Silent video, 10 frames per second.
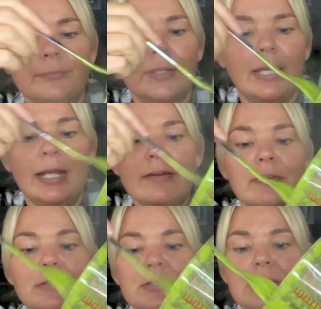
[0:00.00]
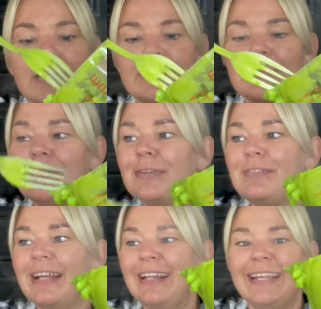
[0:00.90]
I never usually like do stuff
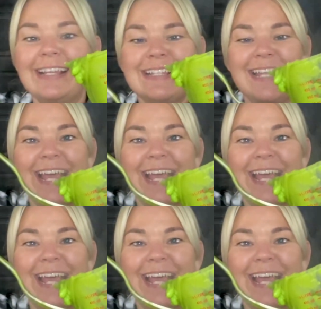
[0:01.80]
like this.